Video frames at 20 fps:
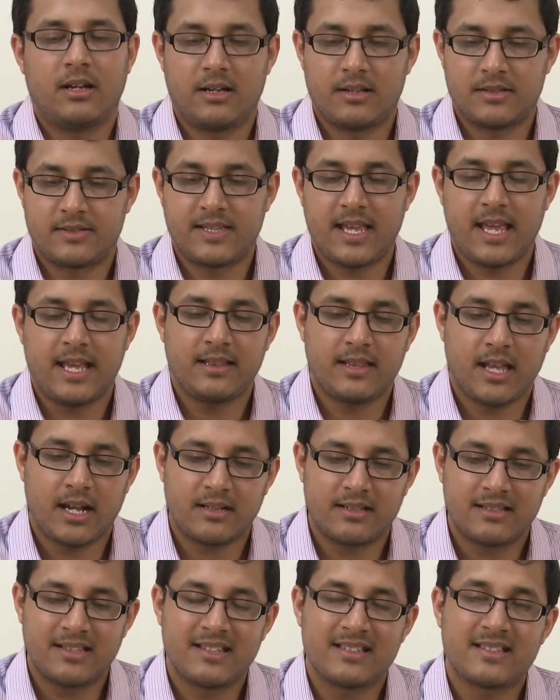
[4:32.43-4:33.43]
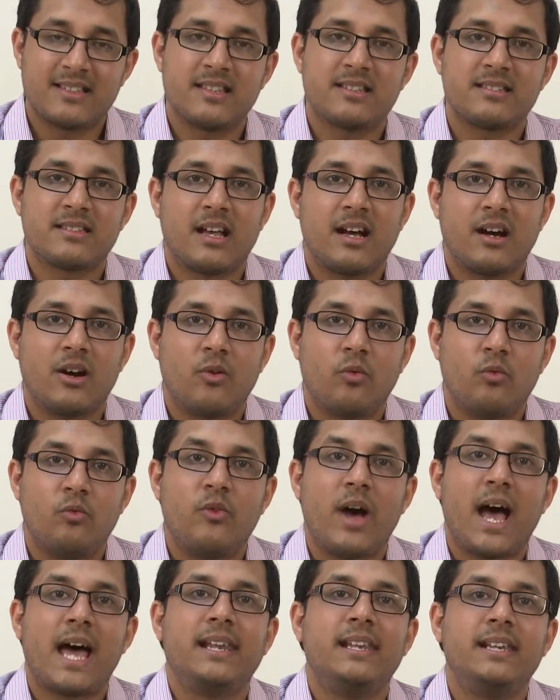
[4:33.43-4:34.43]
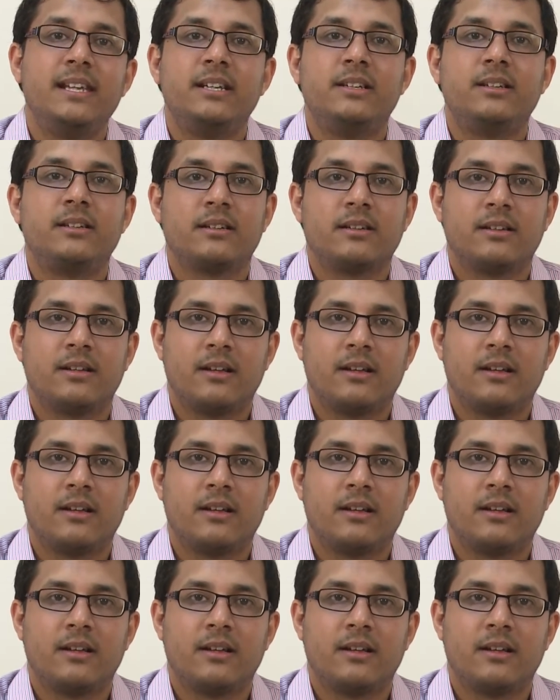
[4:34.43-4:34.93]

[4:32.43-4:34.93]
saying that this is a valid